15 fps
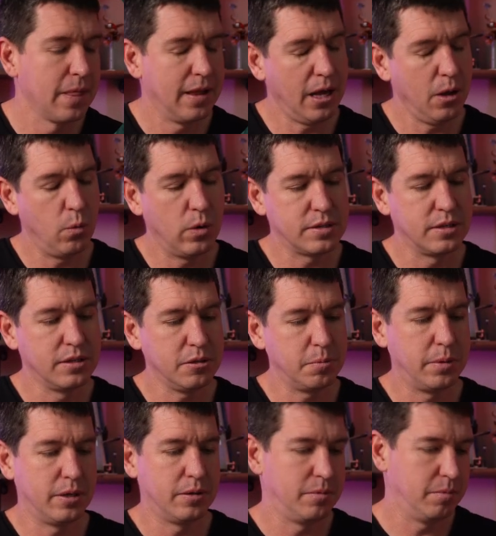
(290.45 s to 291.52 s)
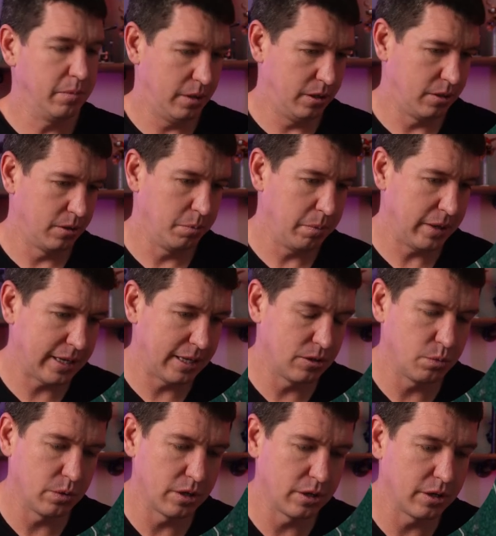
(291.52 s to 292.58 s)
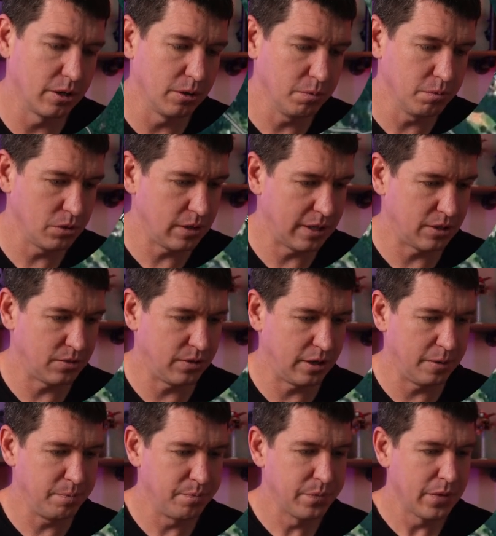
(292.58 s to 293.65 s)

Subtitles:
I wasn't, but you know, my kids wanted to go, so that's fine.